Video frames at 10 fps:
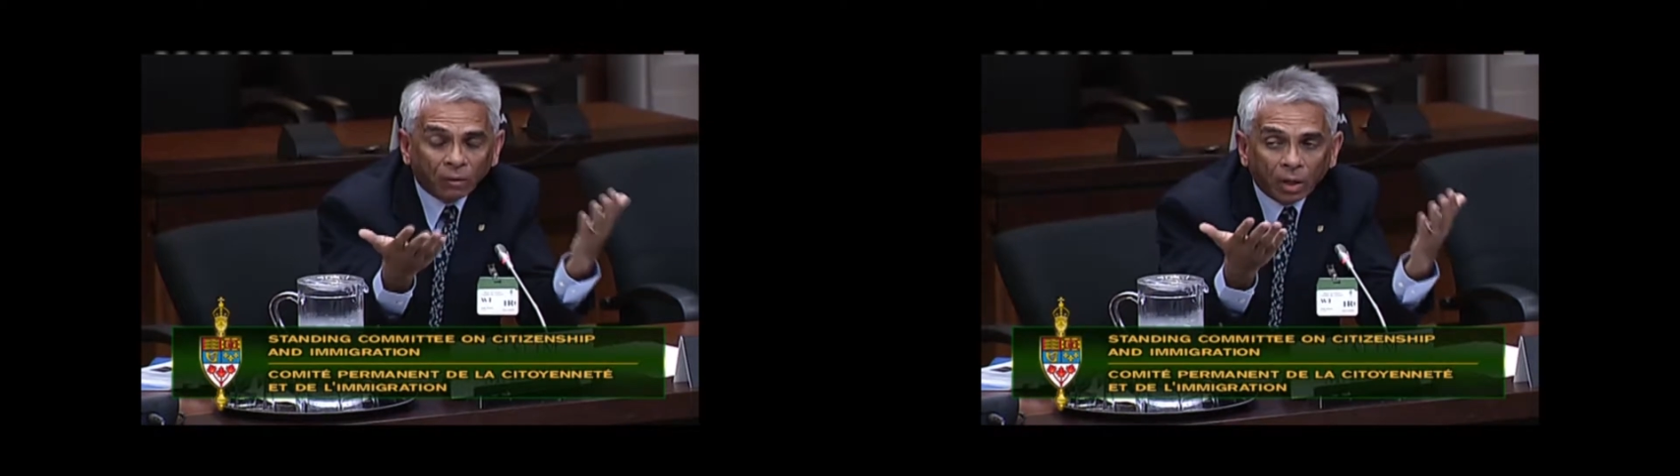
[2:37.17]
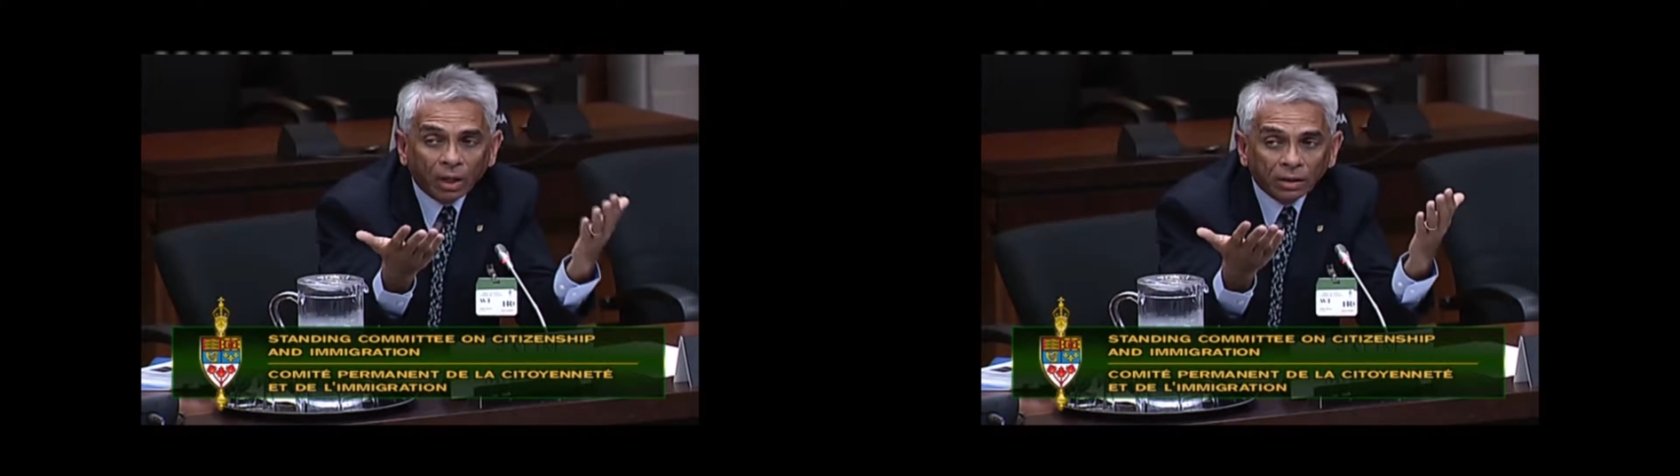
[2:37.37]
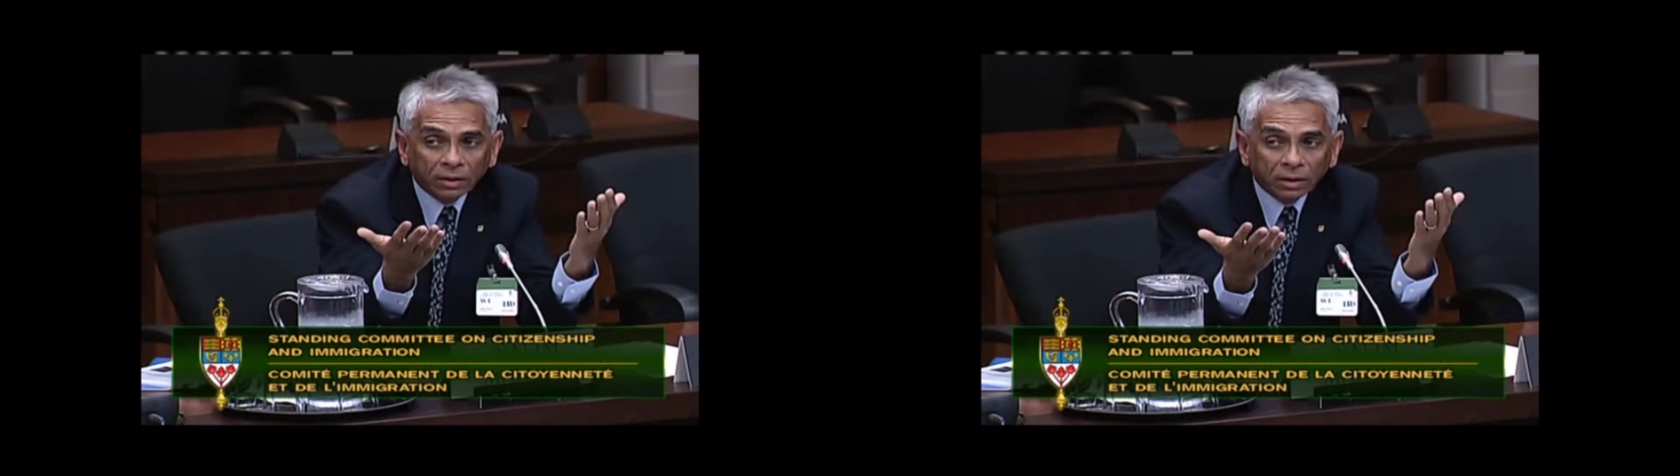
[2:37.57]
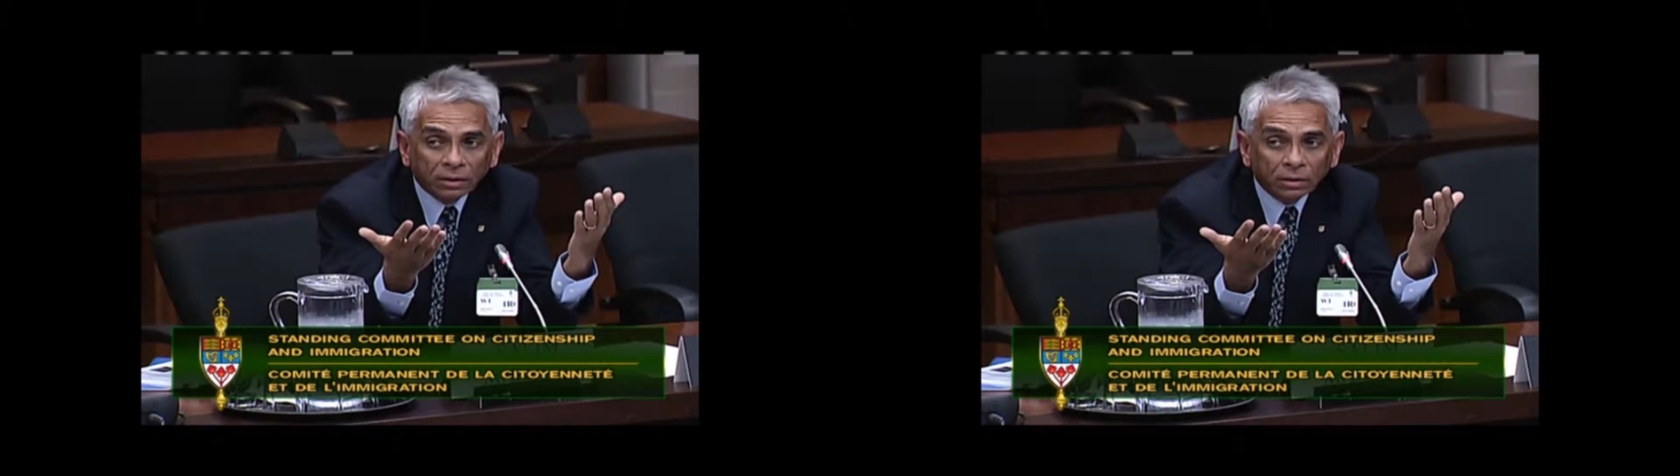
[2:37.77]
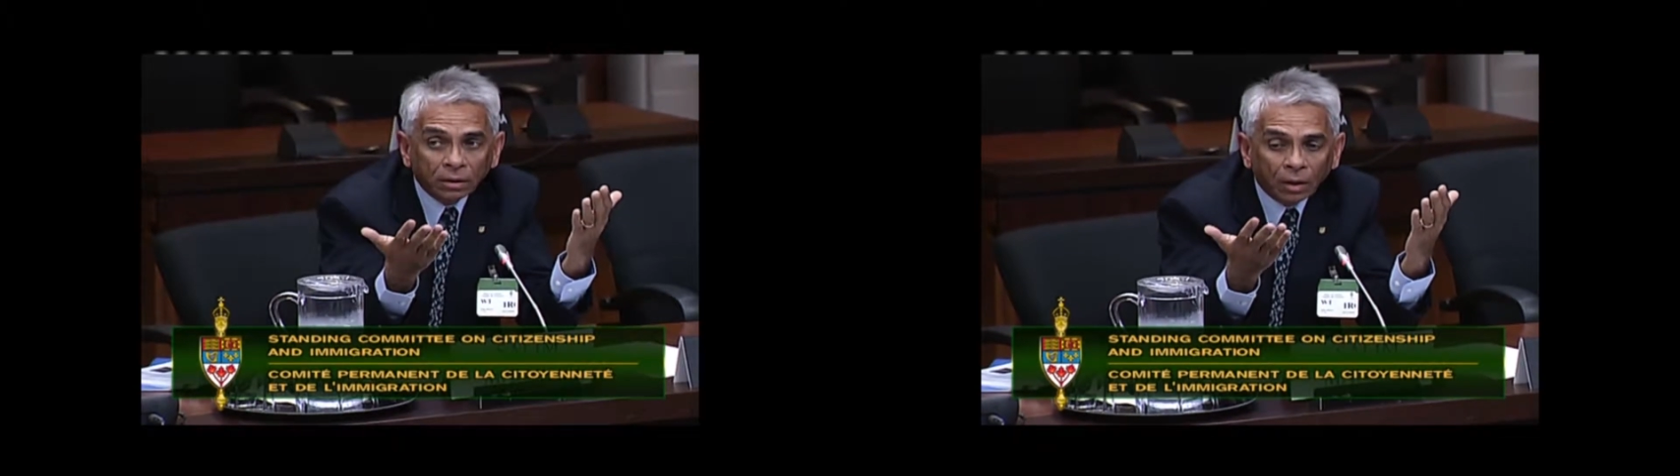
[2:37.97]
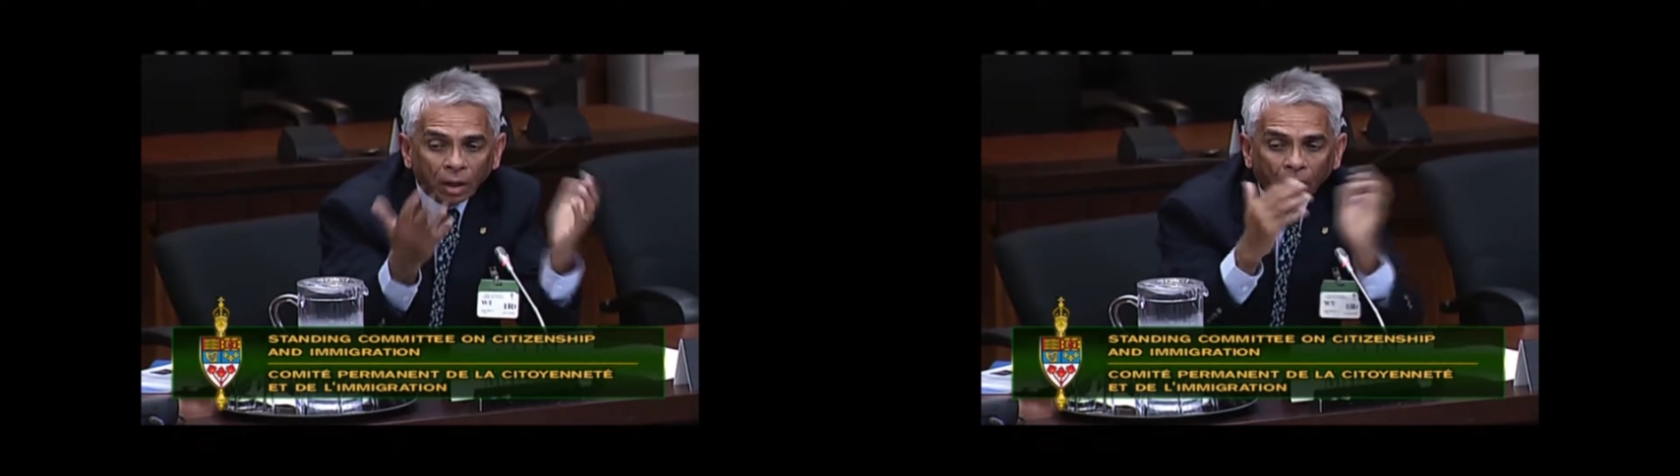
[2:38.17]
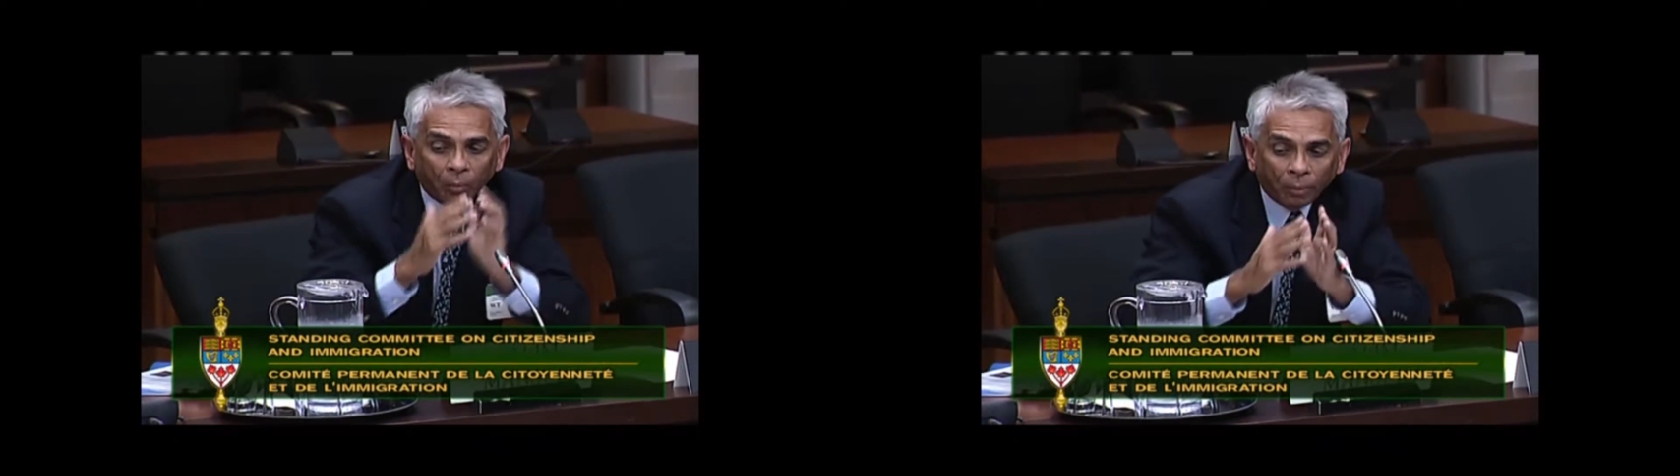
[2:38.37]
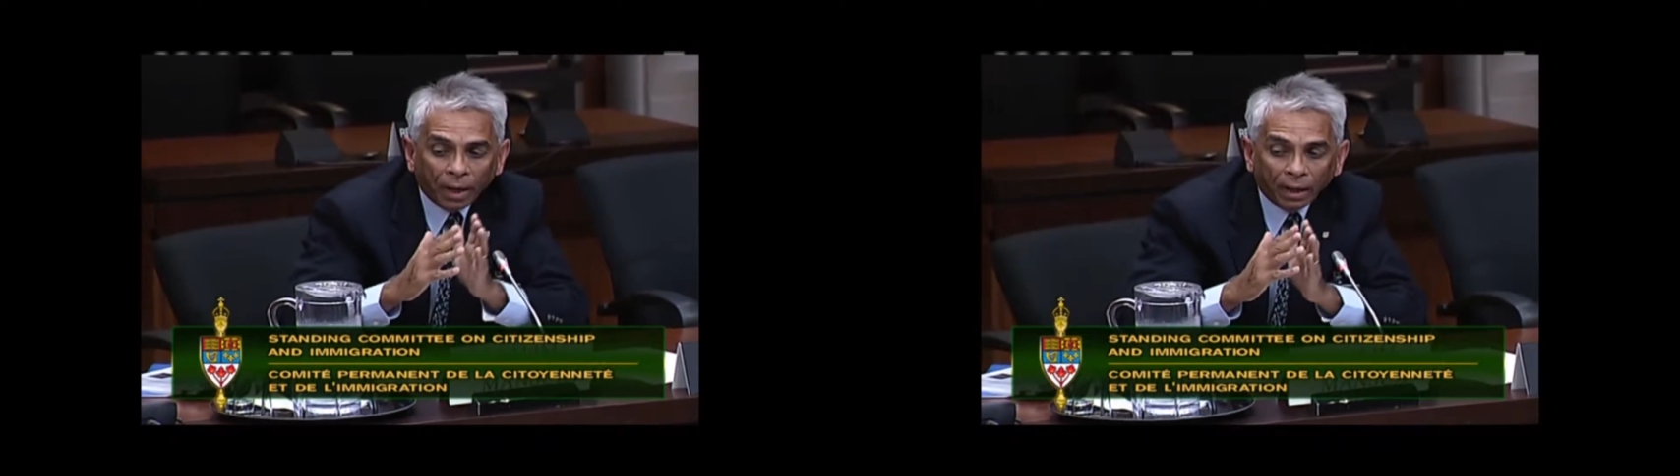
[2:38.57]
arises
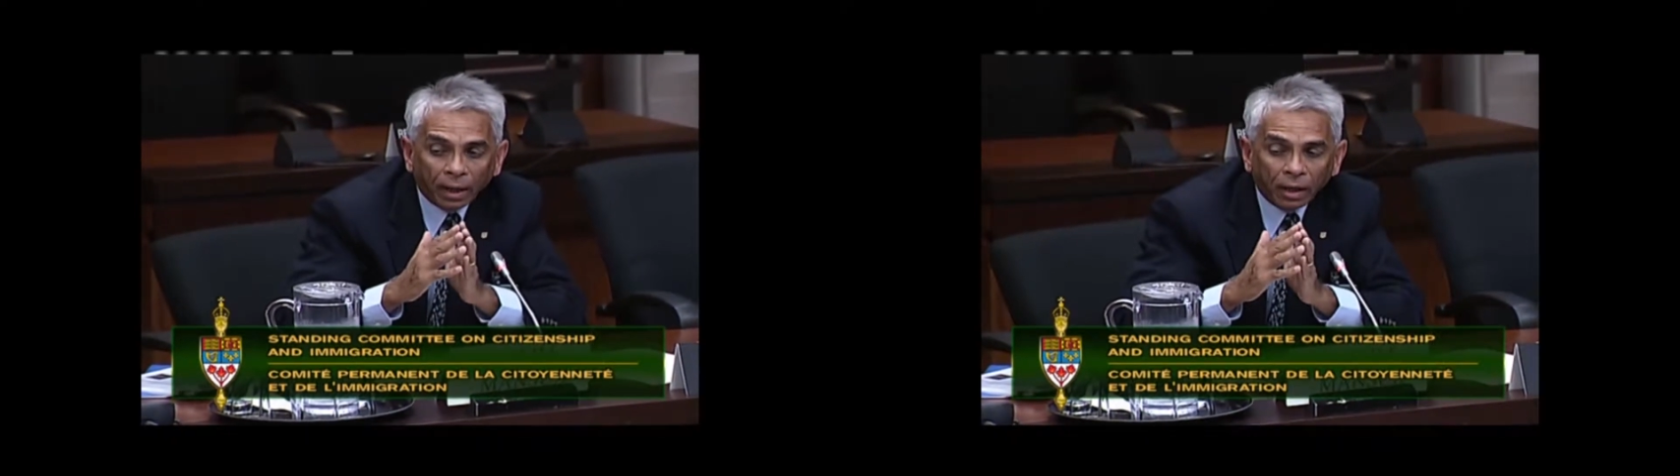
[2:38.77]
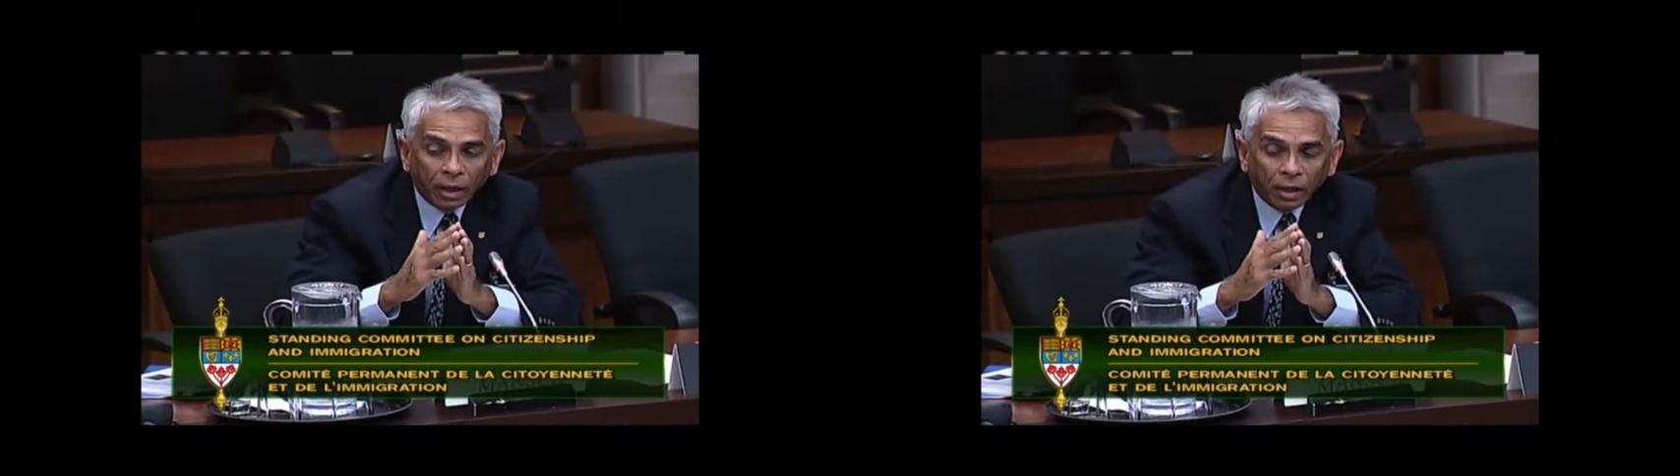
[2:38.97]
by